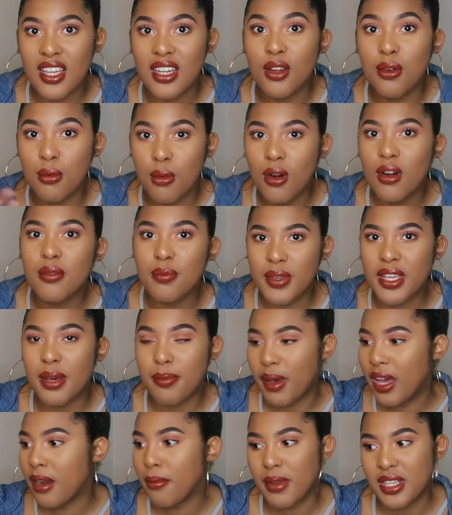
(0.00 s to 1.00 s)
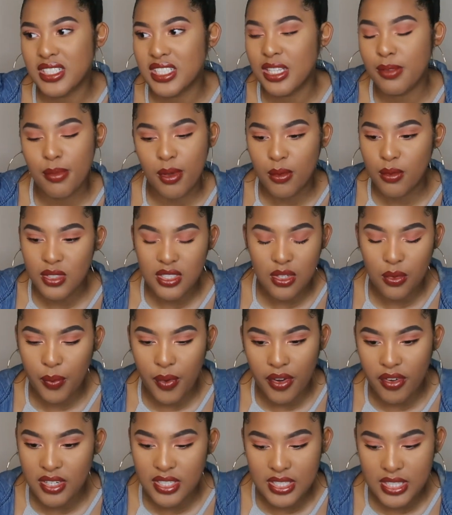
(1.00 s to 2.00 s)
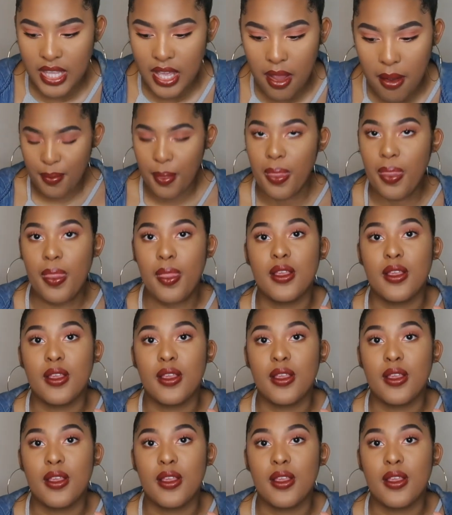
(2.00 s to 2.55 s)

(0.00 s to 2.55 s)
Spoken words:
And it woke me up out of my sleep. It was the weirdest thing.